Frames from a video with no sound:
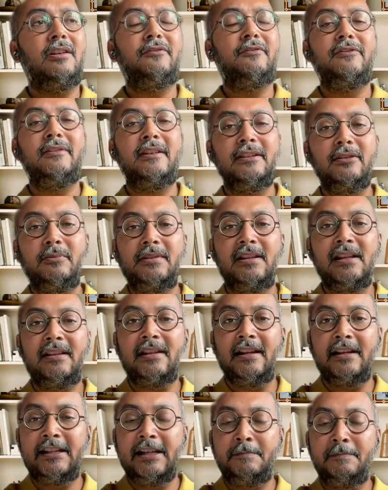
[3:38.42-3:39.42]
confident with the
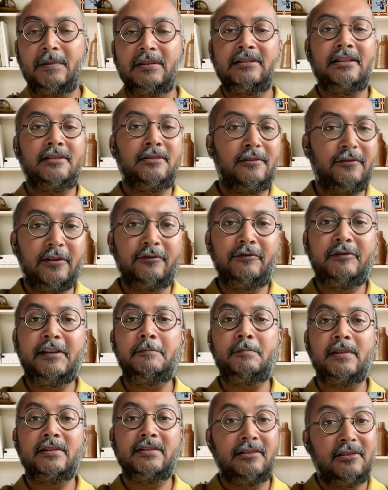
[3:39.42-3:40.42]
30% or
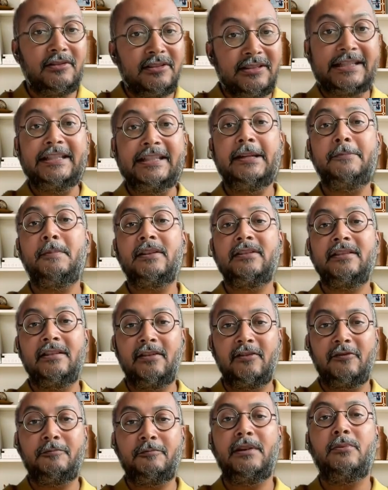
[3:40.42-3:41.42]
50% or
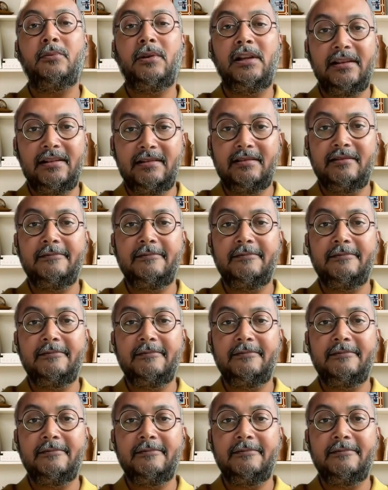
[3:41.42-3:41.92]
60% of my wealth,